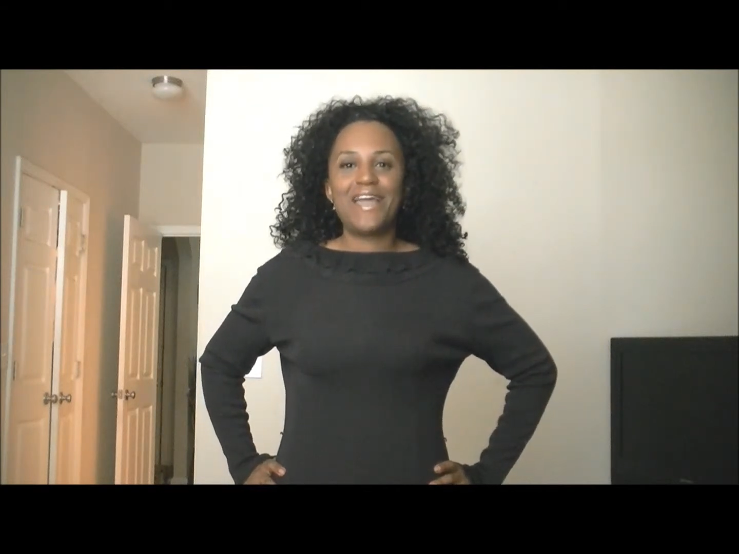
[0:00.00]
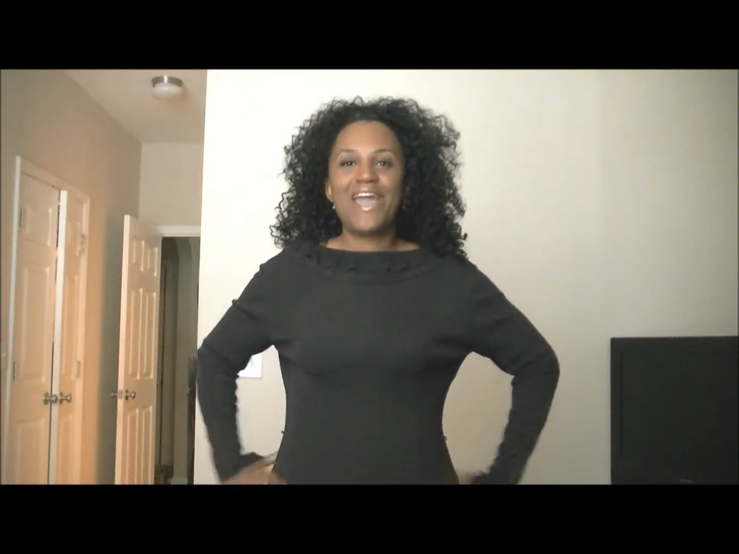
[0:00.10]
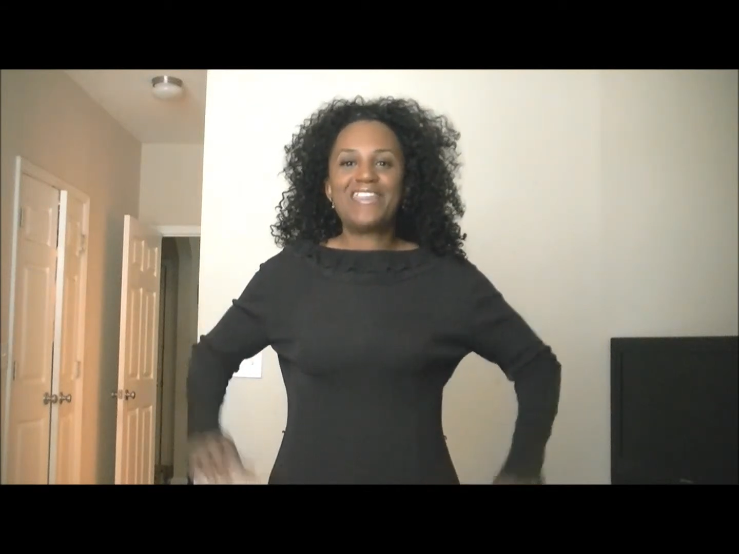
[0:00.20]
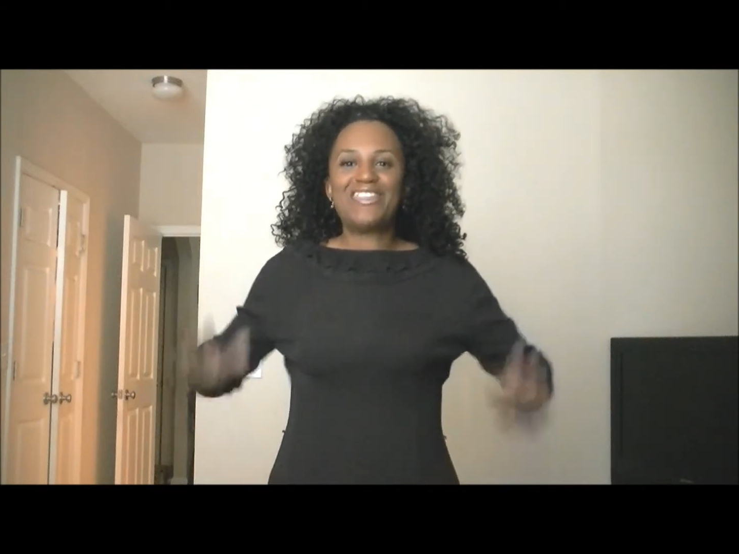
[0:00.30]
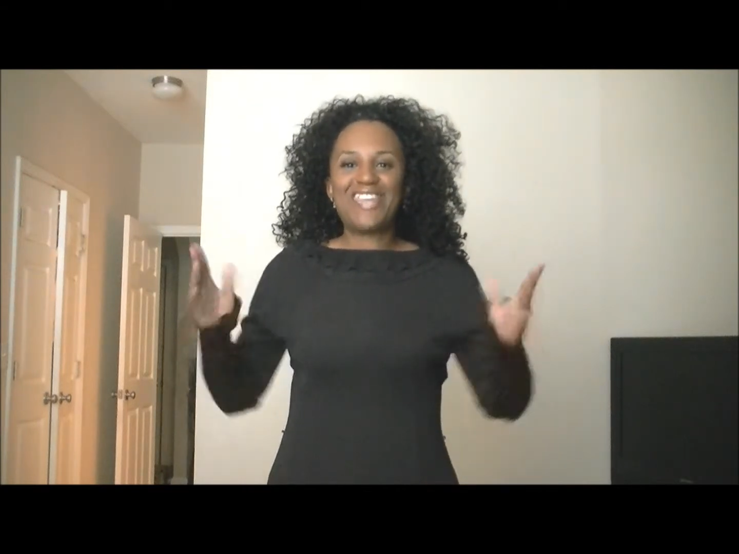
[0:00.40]

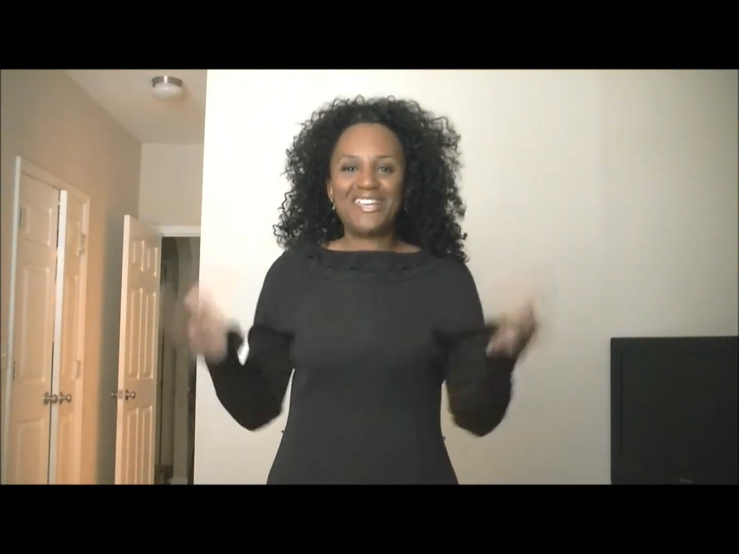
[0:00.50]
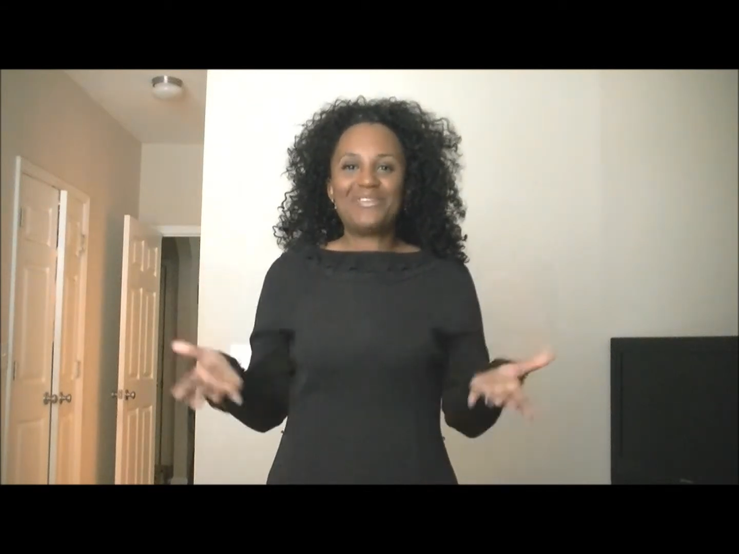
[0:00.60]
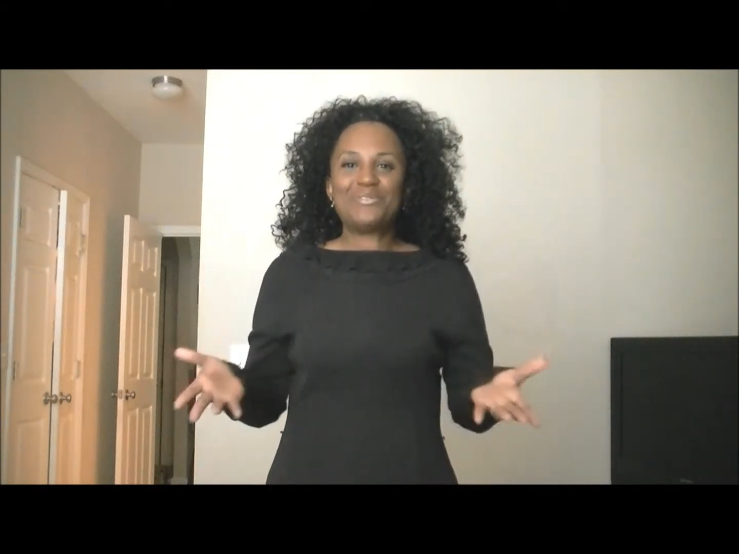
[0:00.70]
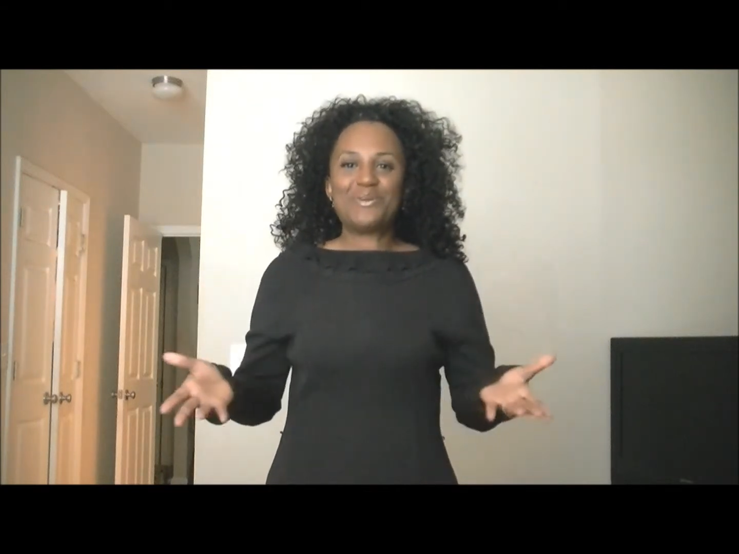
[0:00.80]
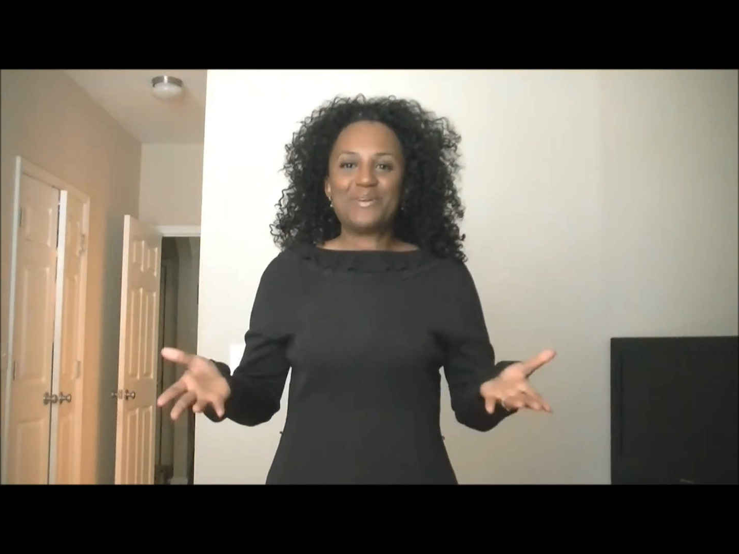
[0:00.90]
And thank you
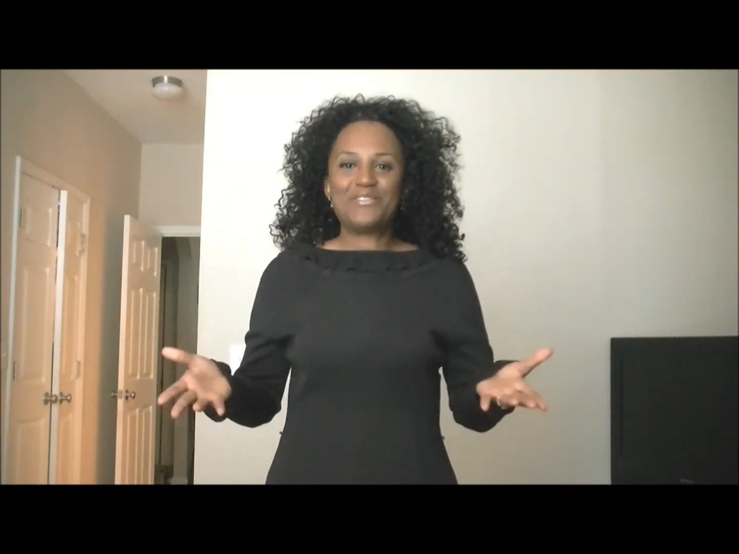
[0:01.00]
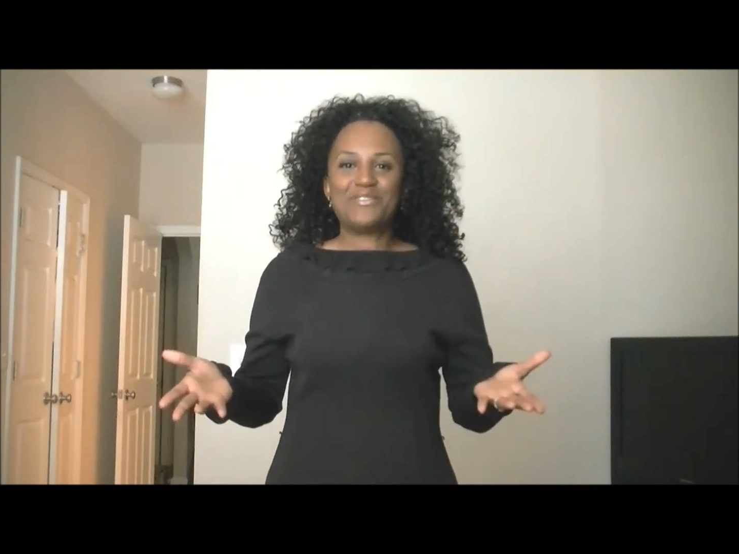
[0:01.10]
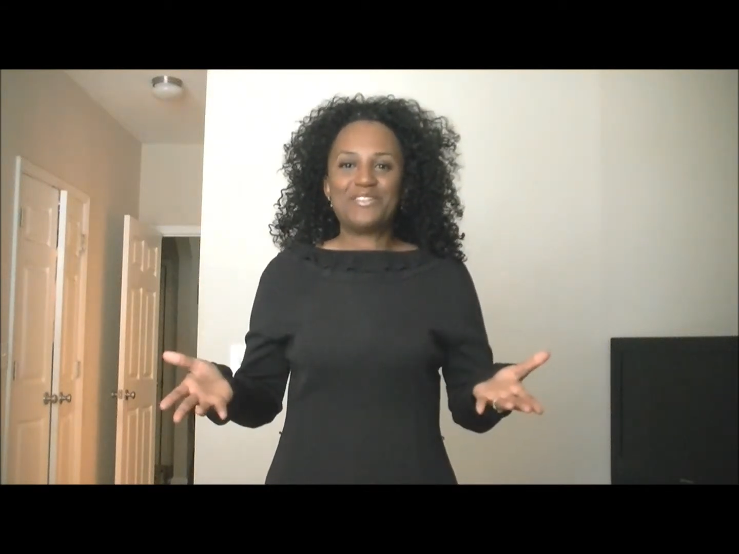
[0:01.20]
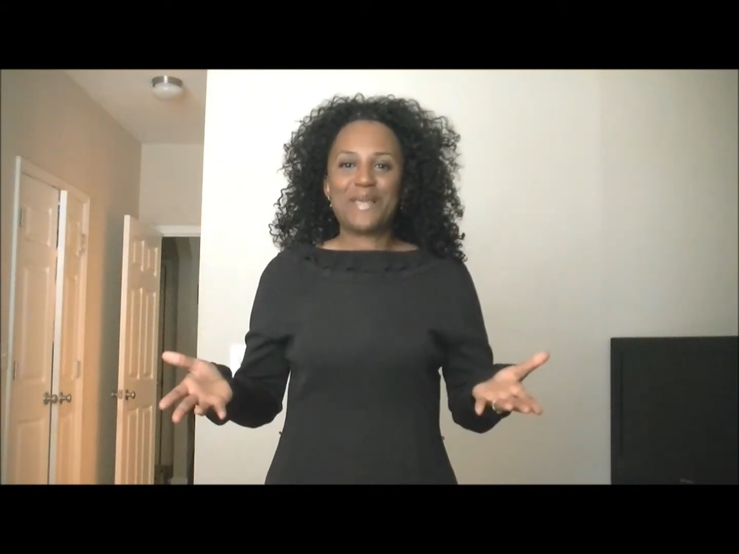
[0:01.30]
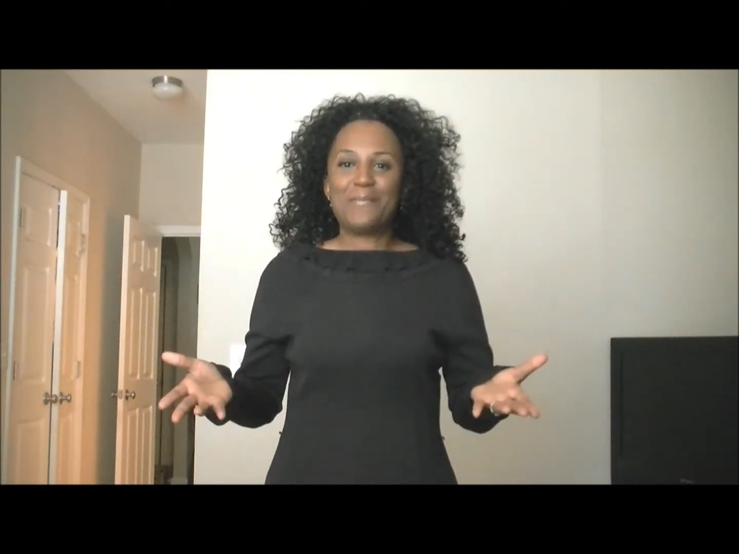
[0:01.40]
so much for
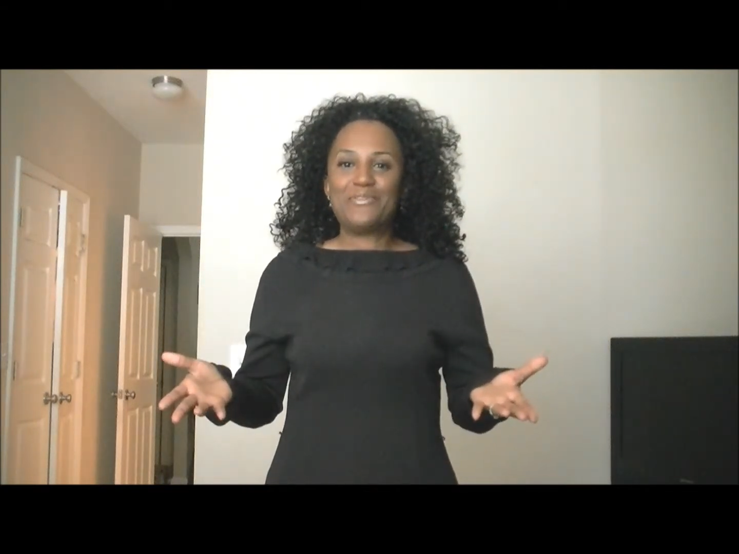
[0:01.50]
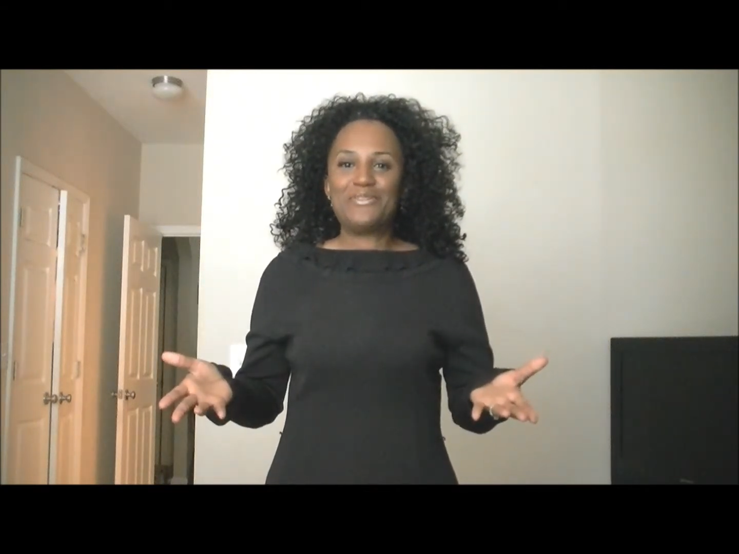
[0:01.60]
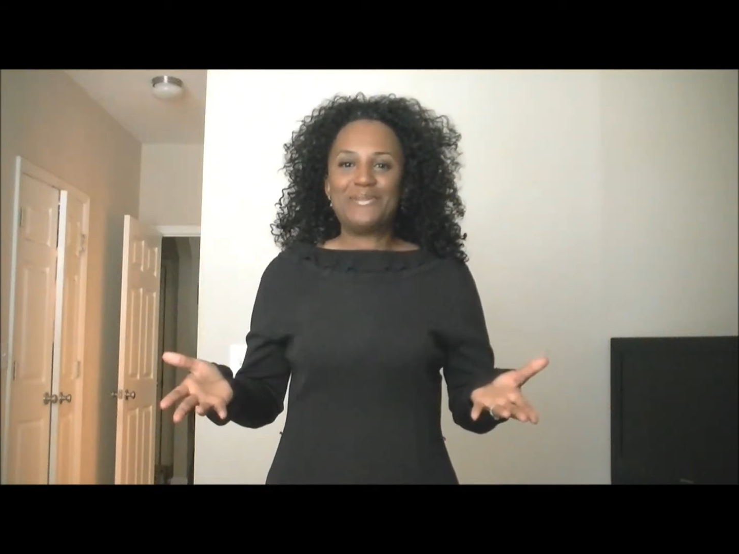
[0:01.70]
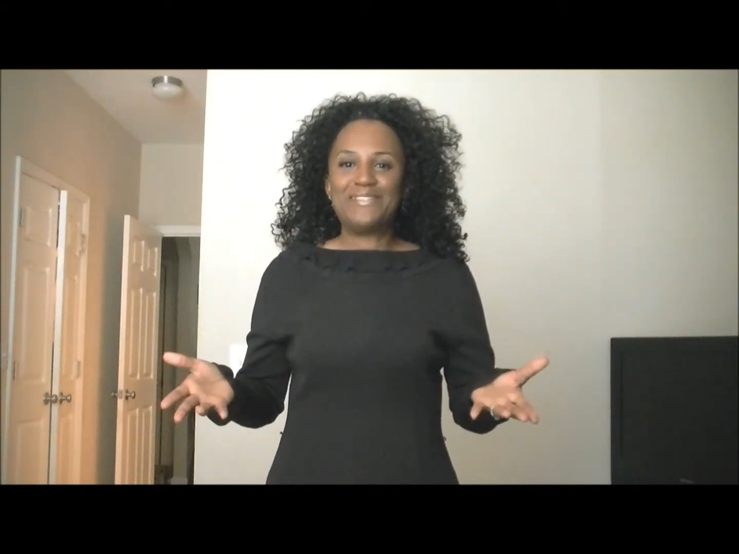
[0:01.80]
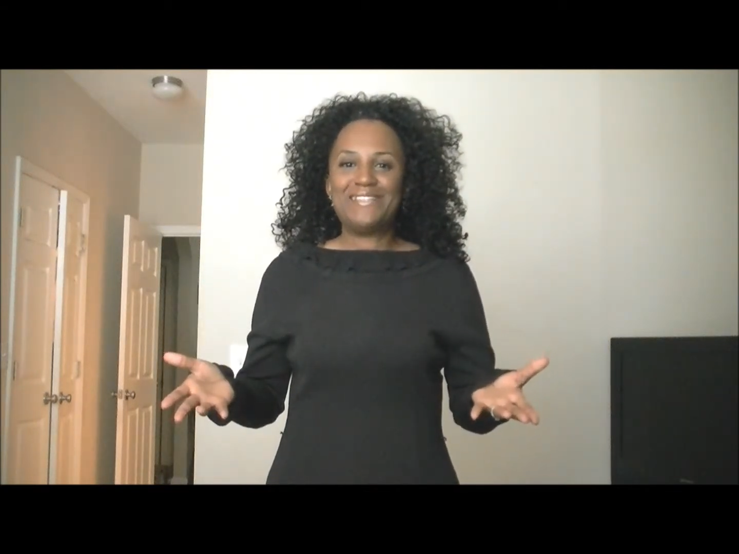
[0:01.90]
this
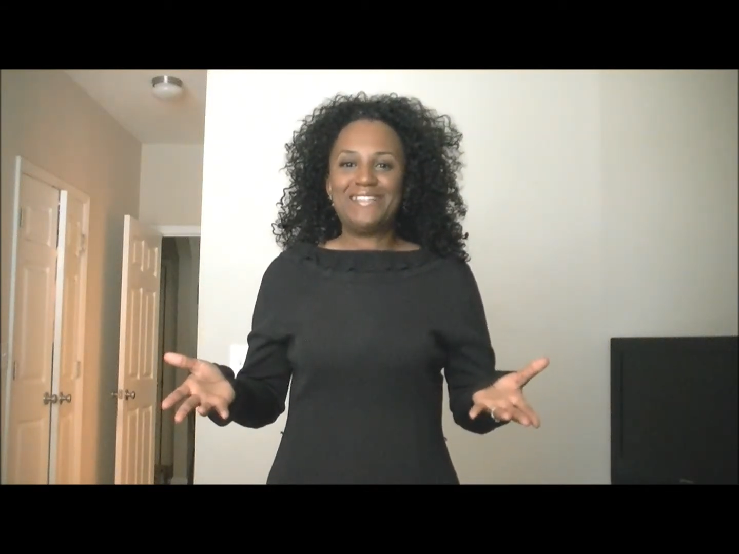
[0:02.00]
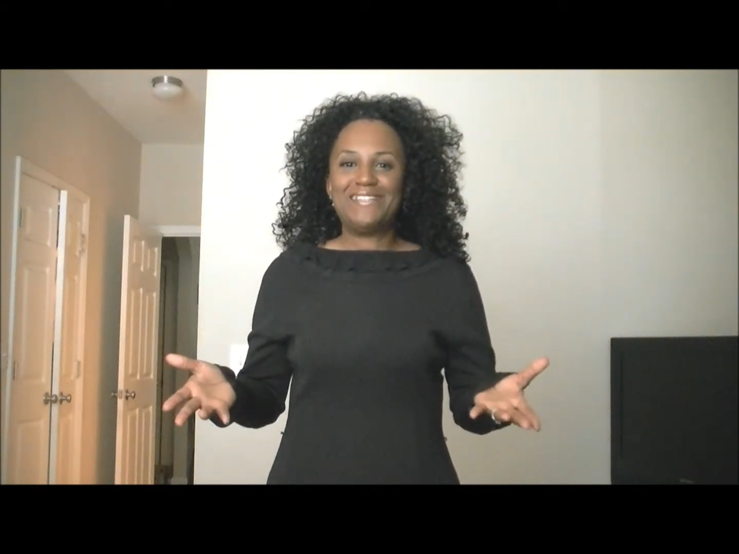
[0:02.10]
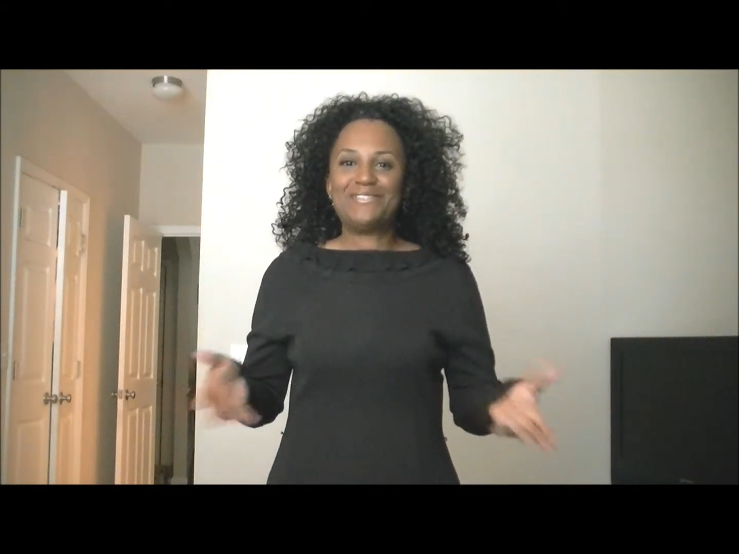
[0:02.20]
opportunity